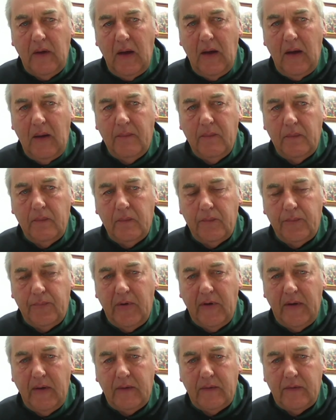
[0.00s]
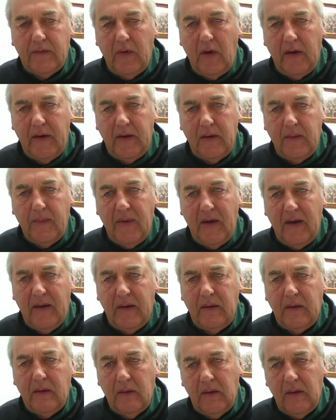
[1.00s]
Um, pretty excited about
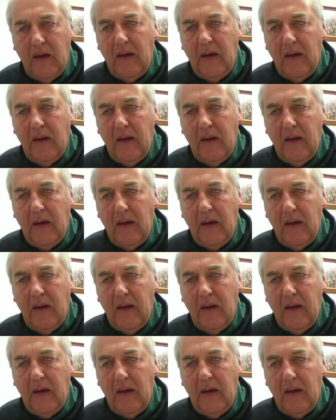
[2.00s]
it.